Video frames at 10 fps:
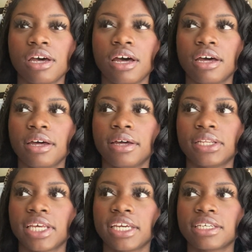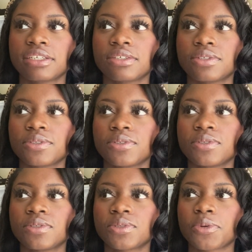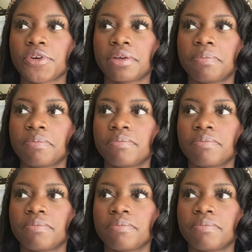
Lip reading: like sort of